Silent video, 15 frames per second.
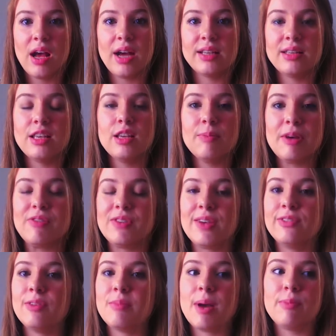I think my
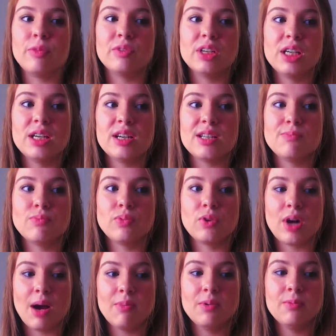favorite memory is
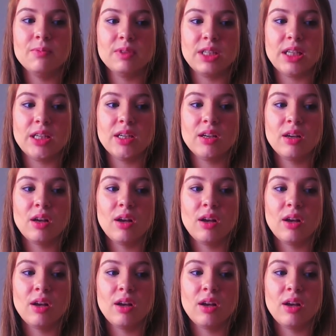probably